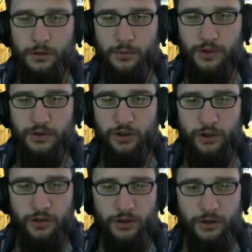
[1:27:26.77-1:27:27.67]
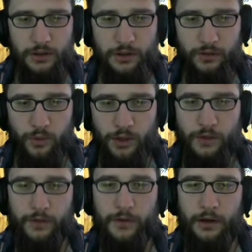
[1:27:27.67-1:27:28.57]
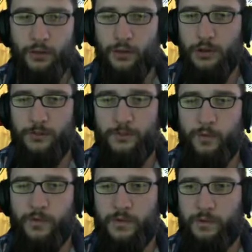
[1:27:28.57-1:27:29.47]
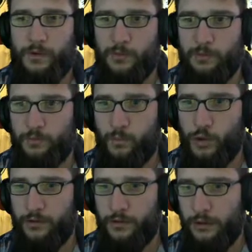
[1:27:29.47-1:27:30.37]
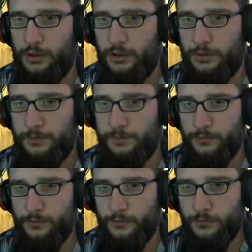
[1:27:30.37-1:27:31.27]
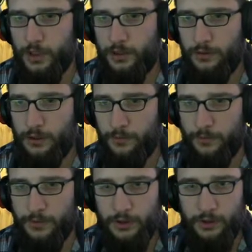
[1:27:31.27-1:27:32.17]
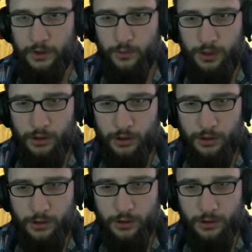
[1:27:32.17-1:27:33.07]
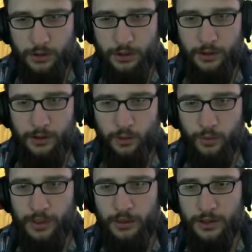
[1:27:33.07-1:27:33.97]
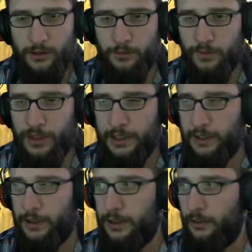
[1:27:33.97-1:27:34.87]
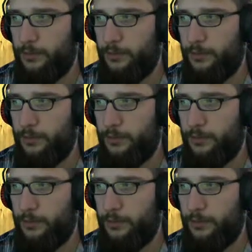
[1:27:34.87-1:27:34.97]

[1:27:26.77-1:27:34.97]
But she doesn't want to have the second one for some reason. But yeah, can we... Hey, no, we are a black cap.